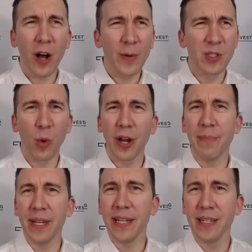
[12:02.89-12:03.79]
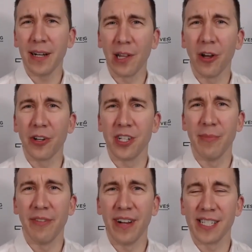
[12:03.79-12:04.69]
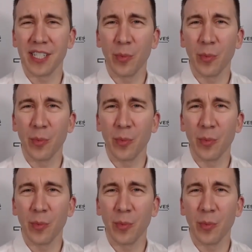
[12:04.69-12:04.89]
always want to be a long-term investor.